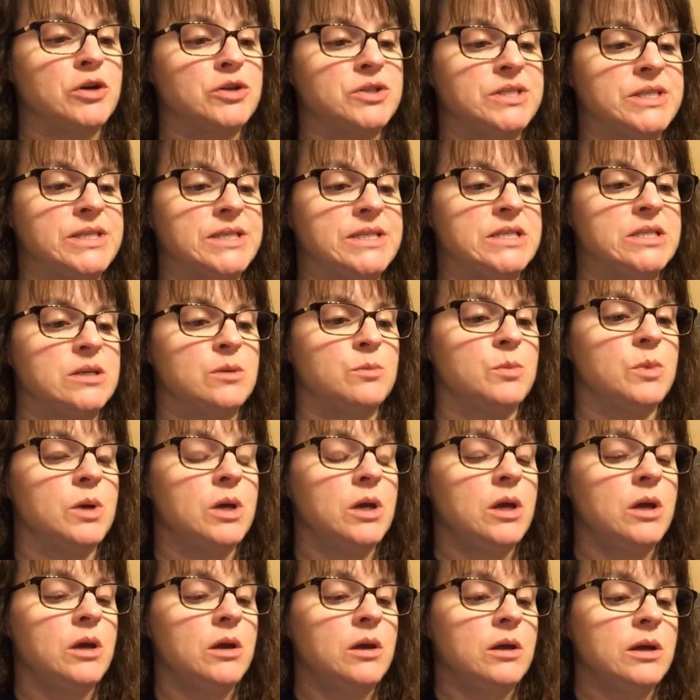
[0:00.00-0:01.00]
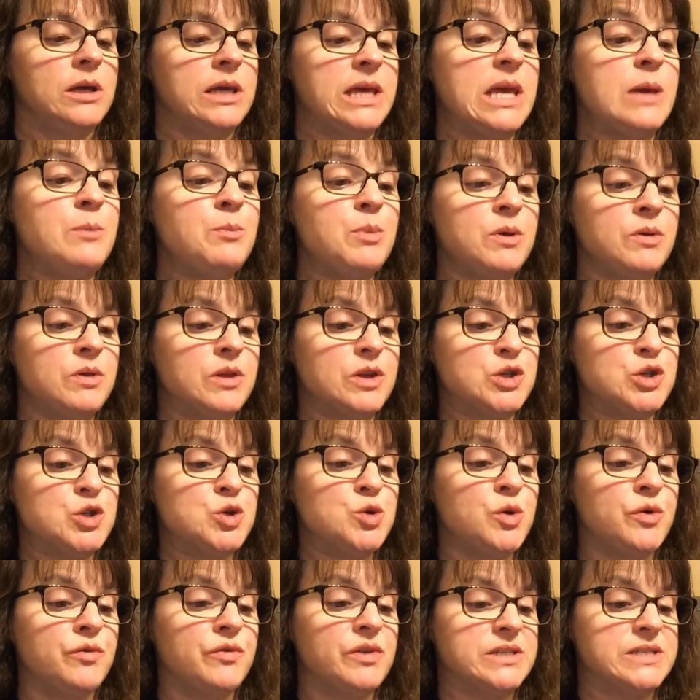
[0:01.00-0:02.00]
system, keeping the
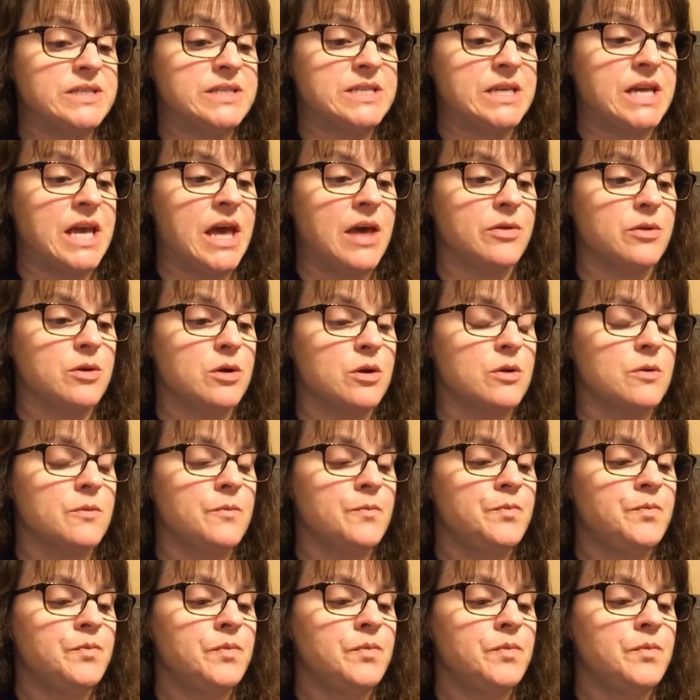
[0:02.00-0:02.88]
two of us together.